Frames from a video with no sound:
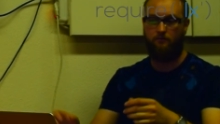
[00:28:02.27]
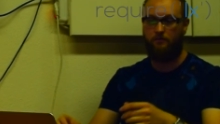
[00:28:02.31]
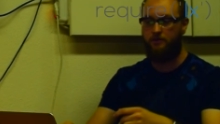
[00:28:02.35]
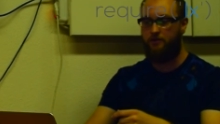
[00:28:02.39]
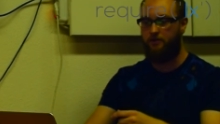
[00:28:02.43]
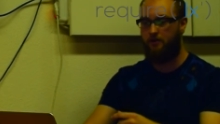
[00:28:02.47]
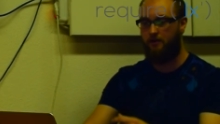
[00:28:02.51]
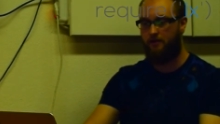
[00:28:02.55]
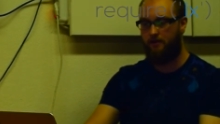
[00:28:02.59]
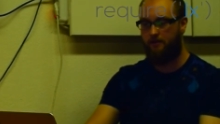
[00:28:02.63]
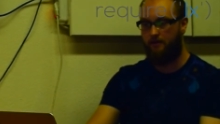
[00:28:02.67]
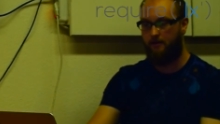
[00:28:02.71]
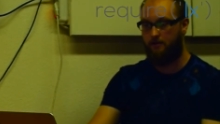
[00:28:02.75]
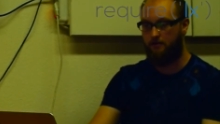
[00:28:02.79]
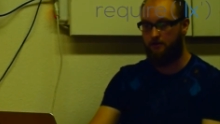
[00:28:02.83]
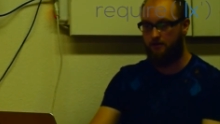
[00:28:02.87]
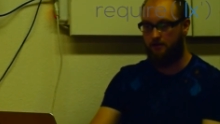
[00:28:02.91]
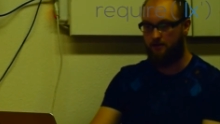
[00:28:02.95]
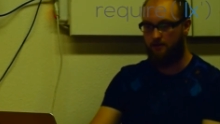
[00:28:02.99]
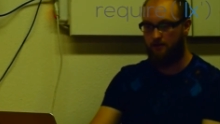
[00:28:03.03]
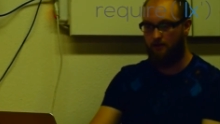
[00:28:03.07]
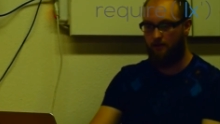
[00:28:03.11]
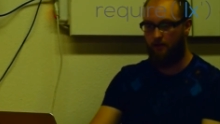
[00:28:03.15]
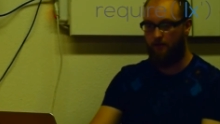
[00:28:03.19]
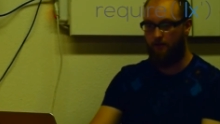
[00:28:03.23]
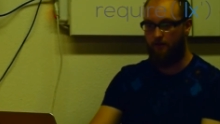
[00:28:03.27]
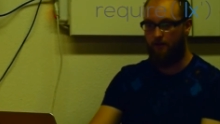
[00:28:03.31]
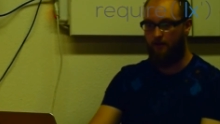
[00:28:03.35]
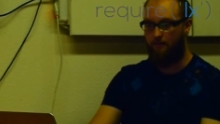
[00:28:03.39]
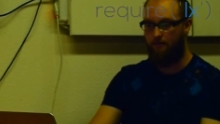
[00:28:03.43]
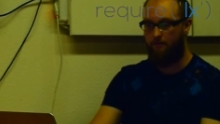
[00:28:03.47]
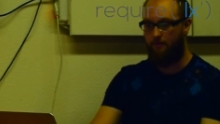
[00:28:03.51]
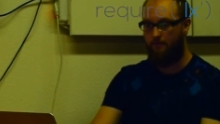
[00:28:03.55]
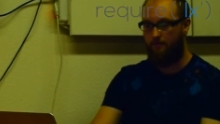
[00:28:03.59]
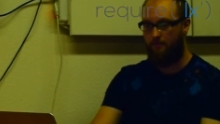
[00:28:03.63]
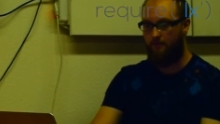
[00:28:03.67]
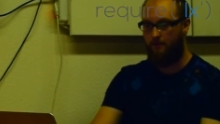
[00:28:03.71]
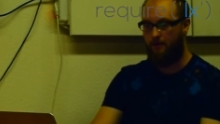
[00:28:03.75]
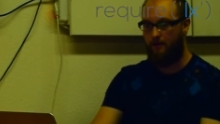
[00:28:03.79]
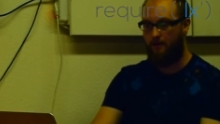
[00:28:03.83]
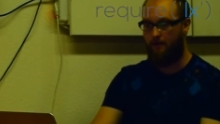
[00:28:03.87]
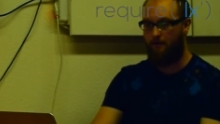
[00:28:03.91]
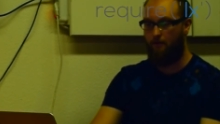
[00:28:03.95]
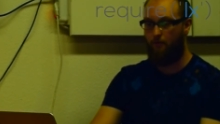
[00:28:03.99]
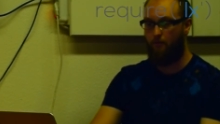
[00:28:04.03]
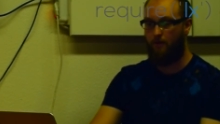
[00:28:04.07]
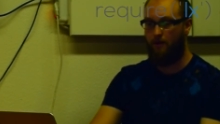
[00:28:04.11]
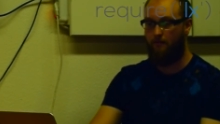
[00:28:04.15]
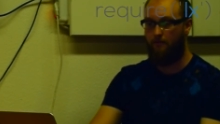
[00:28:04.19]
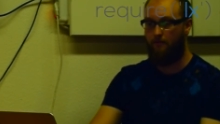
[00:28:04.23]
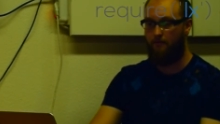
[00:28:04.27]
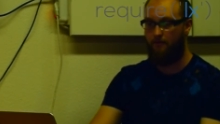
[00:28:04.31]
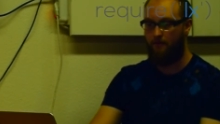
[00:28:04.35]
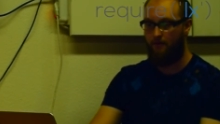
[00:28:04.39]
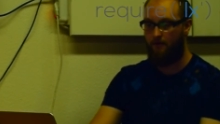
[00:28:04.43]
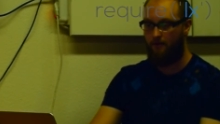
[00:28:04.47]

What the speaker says: which you can then just load up in the web